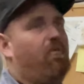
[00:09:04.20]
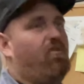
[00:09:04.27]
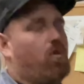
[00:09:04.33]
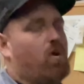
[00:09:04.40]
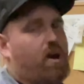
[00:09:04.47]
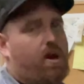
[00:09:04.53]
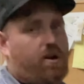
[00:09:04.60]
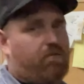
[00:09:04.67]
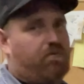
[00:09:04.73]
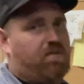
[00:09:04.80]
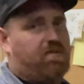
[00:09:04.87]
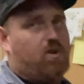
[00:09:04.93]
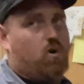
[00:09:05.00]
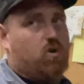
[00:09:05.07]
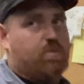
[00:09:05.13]
450
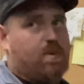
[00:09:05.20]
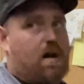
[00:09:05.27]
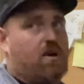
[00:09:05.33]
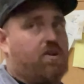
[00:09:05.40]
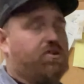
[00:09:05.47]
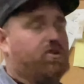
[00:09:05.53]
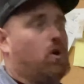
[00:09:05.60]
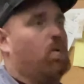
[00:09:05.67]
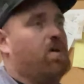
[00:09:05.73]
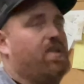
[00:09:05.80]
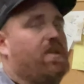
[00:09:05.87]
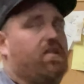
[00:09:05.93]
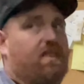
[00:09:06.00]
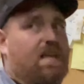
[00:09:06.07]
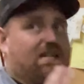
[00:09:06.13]
horsepower and tow with
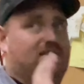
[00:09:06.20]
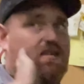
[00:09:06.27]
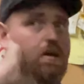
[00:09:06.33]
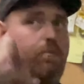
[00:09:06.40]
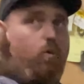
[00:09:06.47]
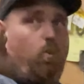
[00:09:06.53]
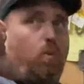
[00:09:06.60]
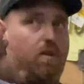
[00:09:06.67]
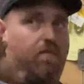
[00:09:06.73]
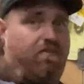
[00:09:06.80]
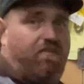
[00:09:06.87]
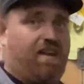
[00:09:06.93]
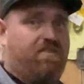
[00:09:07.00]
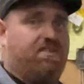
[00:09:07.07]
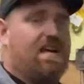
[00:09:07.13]
it, that setup will work
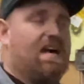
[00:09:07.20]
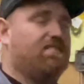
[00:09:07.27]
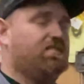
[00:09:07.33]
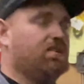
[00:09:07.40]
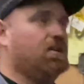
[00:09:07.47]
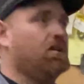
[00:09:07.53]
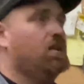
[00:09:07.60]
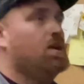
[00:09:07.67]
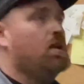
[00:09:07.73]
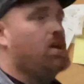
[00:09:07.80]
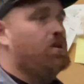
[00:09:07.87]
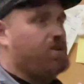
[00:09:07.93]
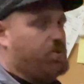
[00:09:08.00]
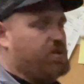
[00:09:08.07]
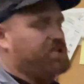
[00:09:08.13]
fantastic.
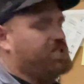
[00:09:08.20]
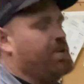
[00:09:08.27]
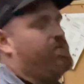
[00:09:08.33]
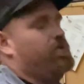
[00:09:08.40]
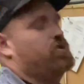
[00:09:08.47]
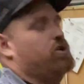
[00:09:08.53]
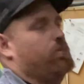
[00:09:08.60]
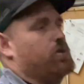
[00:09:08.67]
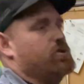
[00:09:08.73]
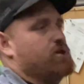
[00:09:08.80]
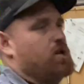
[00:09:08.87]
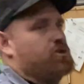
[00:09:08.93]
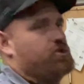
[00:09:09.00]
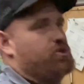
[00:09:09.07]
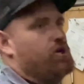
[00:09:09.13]
There is different
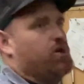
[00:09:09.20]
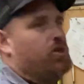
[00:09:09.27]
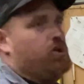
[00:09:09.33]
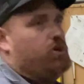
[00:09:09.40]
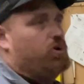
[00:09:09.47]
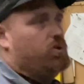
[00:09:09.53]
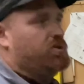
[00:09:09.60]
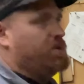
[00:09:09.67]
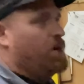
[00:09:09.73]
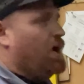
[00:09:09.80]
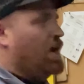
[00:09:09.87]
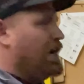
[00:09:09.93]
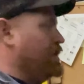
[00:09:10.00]
turbochargers you can use. I